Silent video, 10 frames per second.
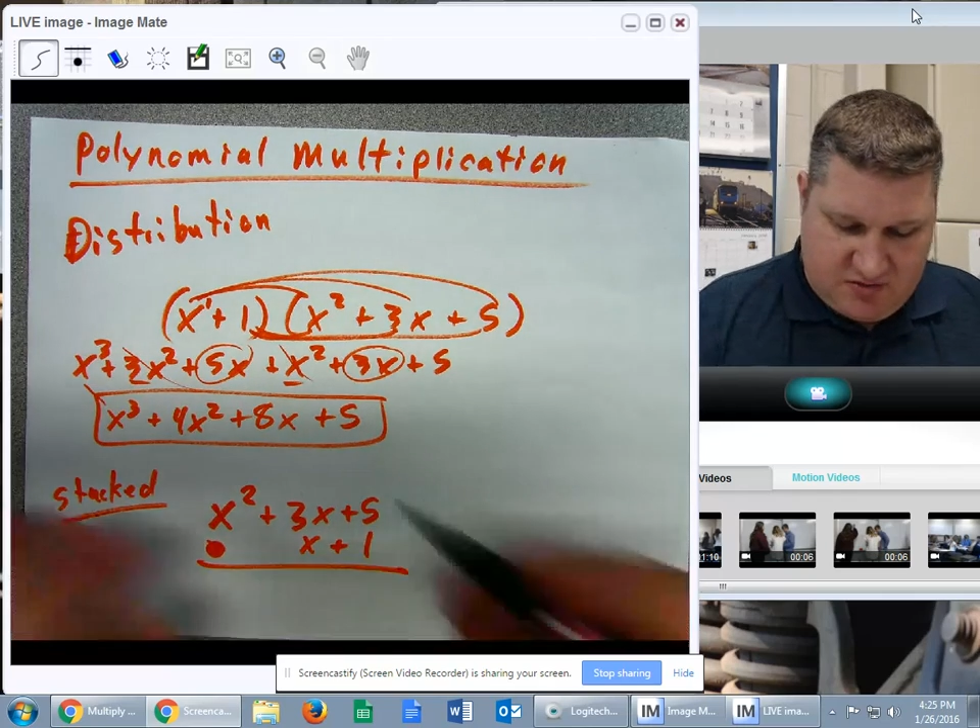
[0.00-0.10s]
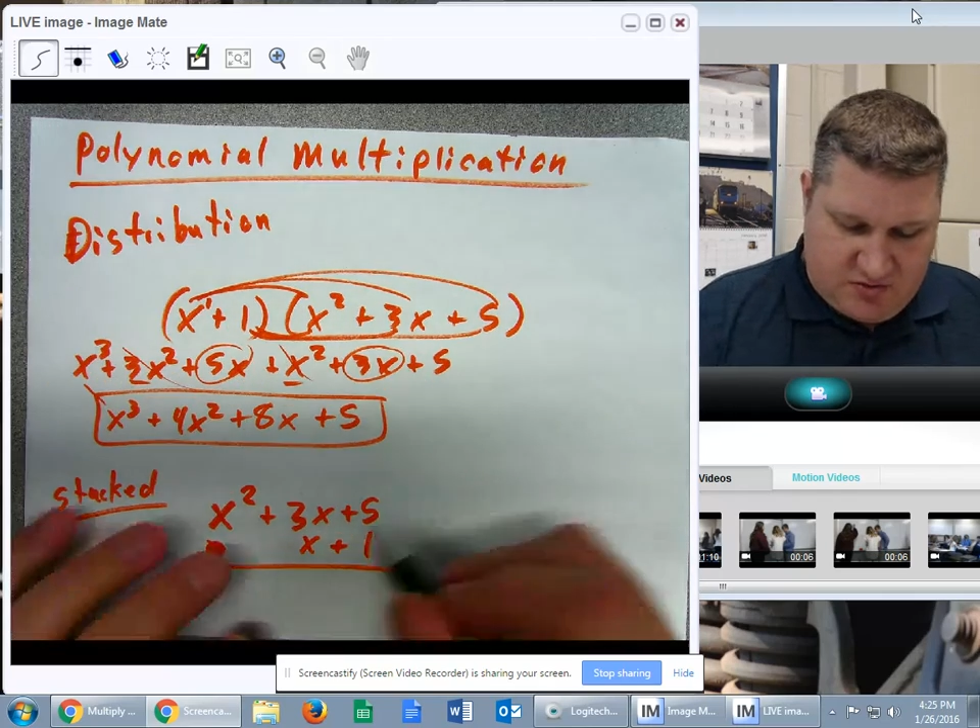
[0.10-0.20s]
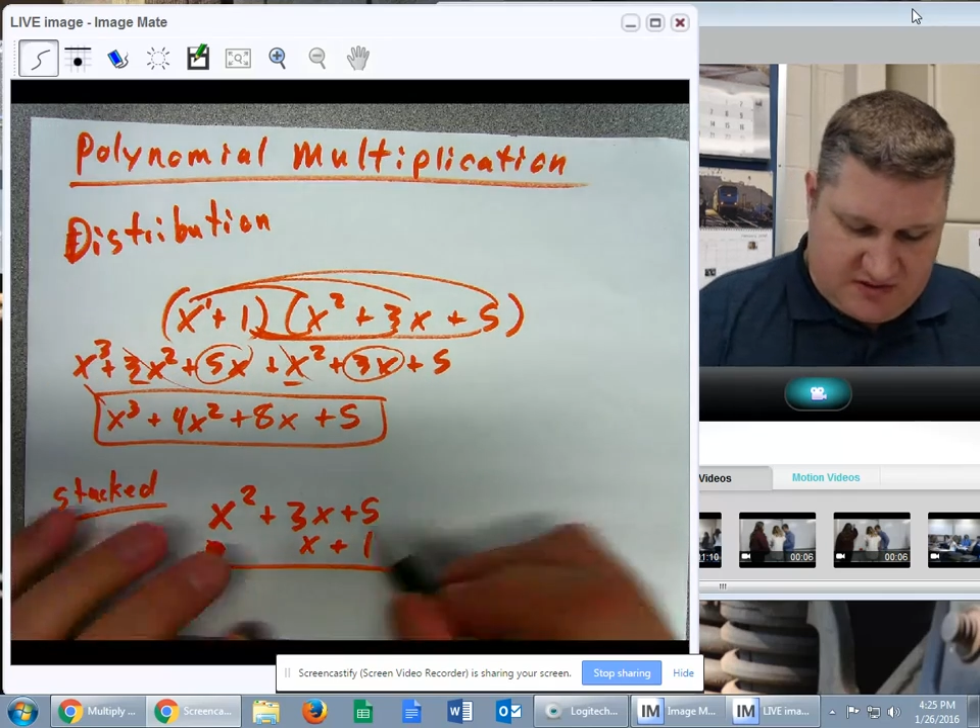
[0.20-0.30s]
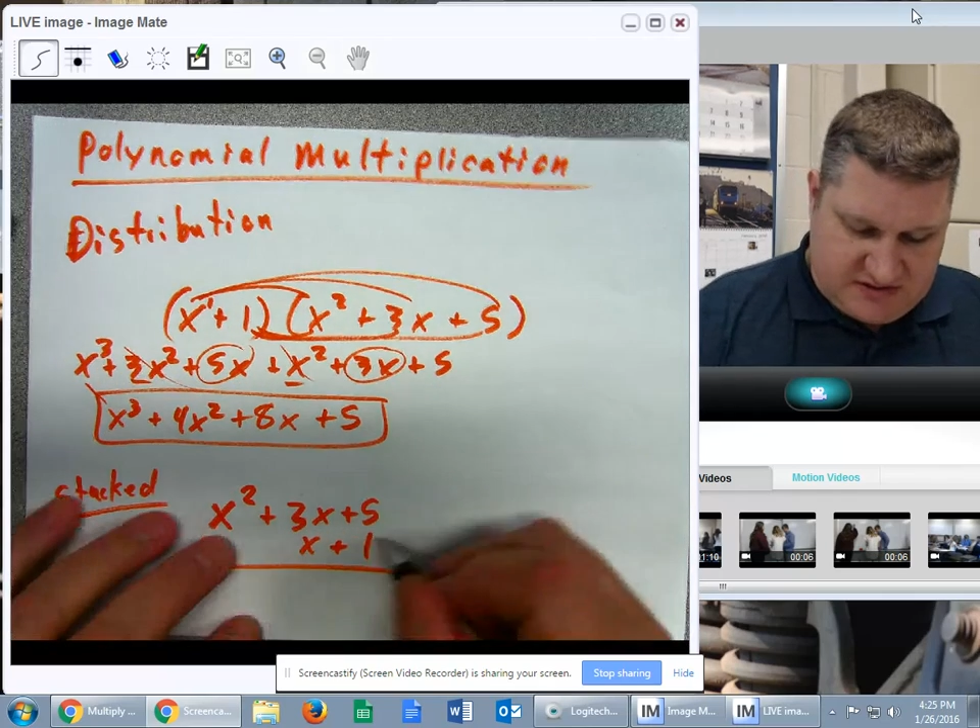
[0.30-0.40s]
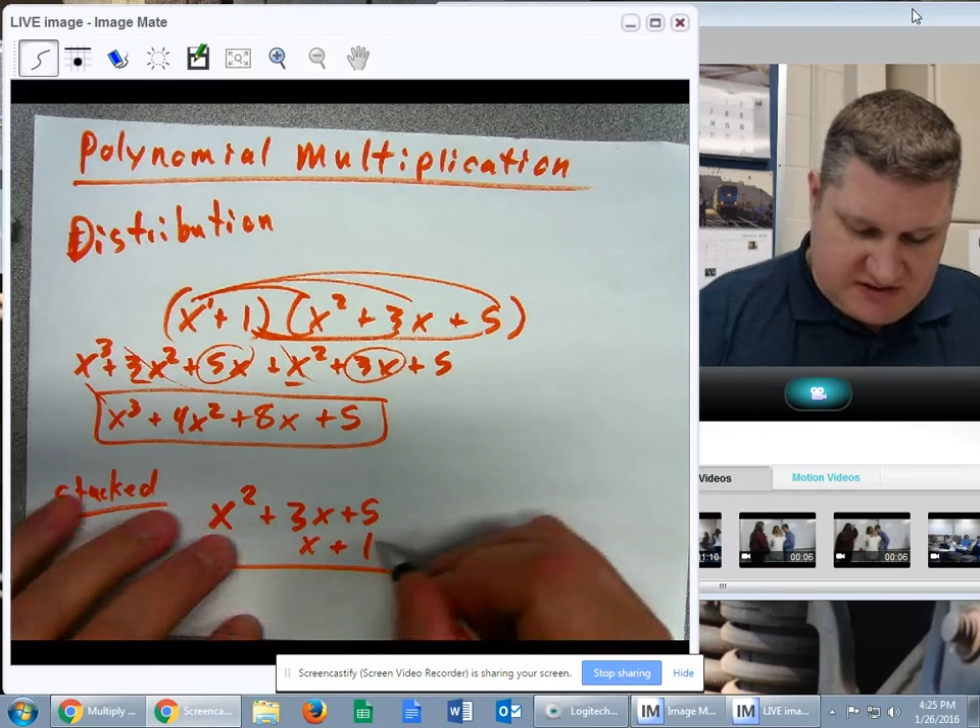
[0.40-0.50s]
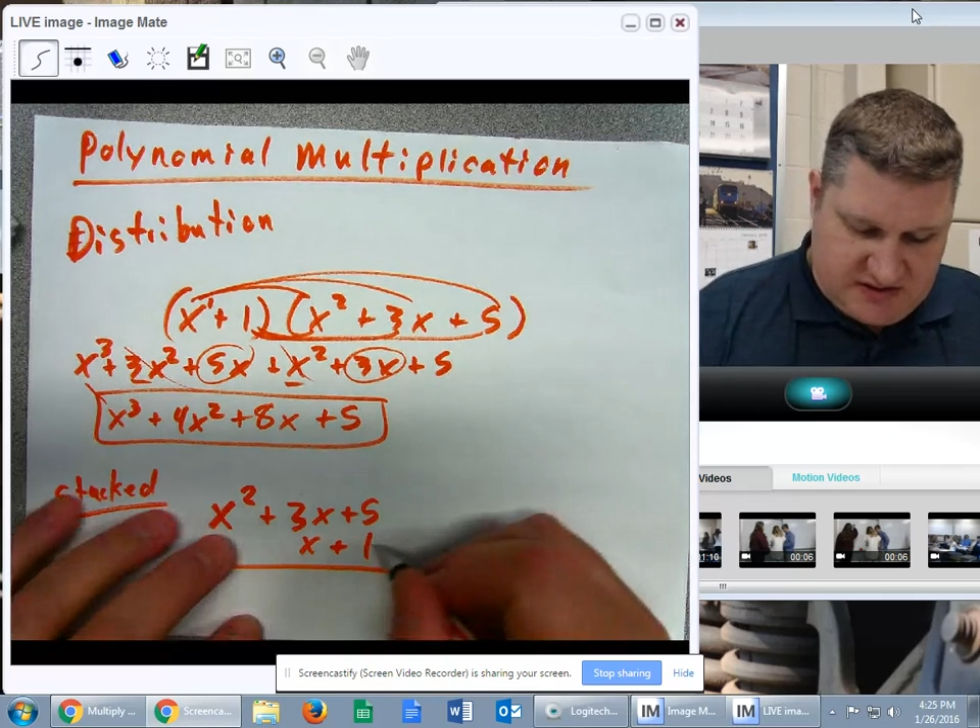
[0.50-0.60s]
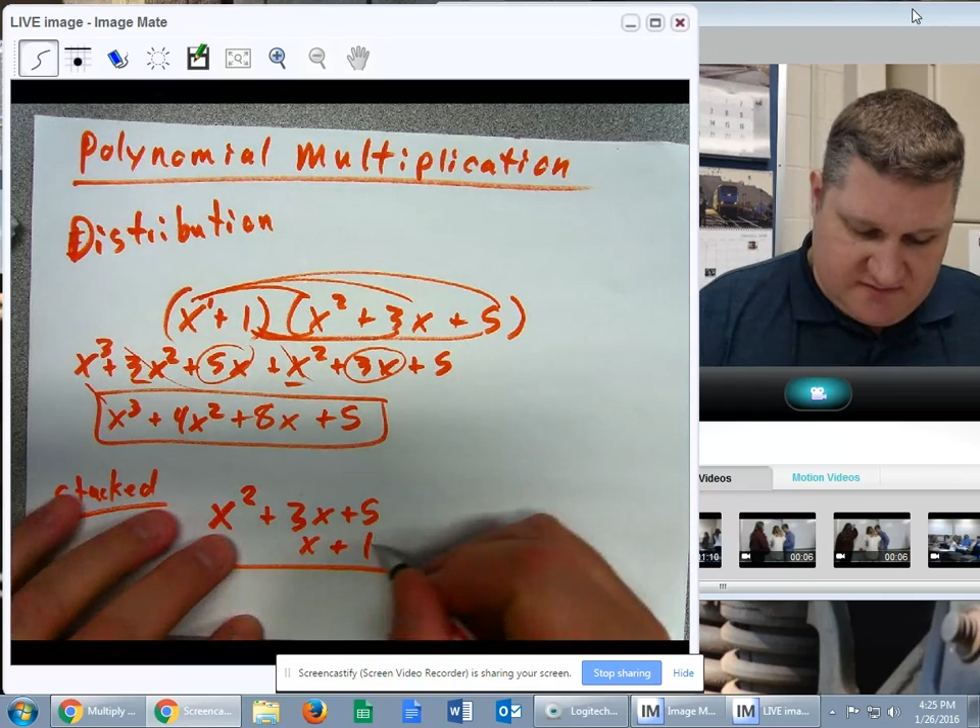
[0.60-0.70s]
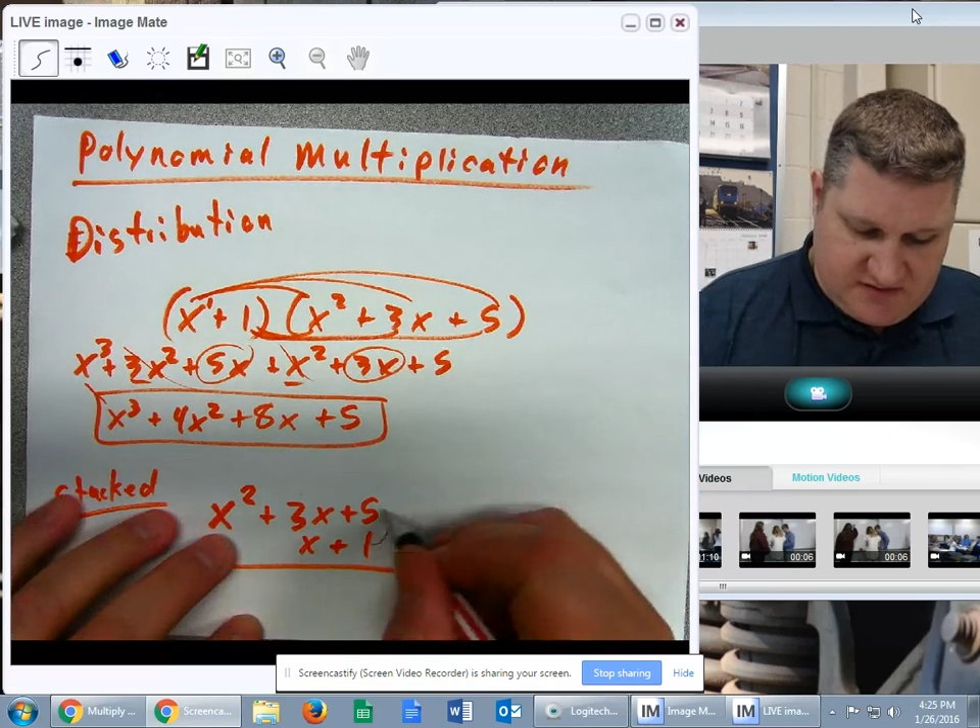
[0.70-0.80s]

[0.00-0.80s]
going to give